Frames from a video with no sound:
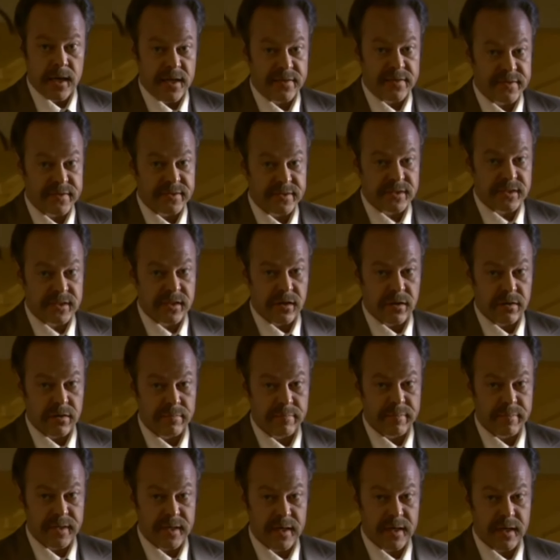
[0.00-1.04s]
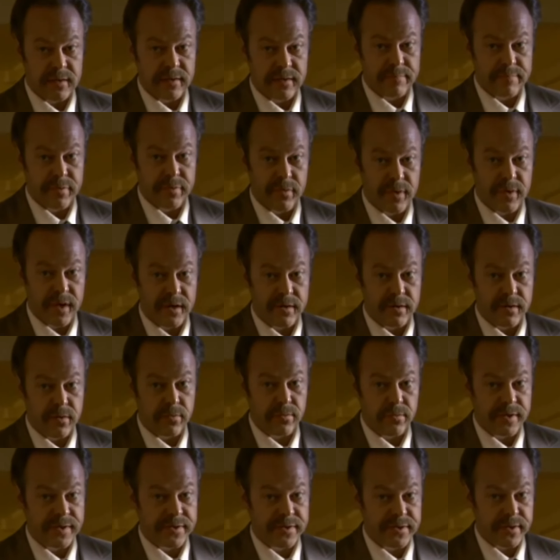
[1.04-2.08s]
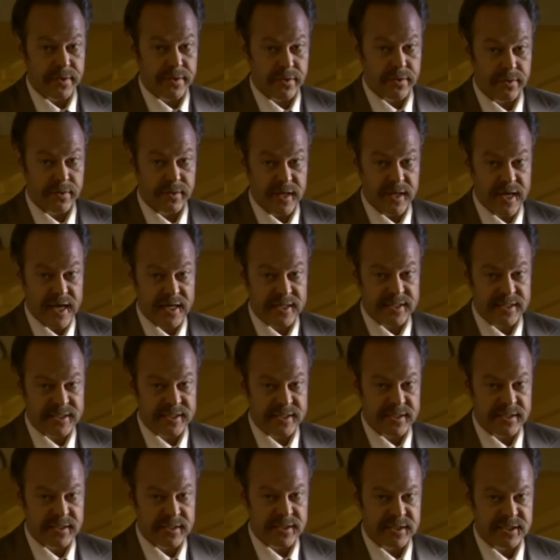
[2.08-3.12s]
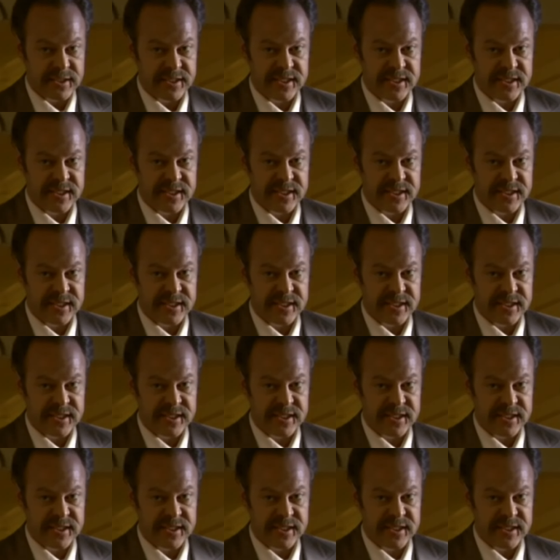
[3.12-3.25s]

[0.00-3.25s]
nothing's gone beyond the point of no return yet.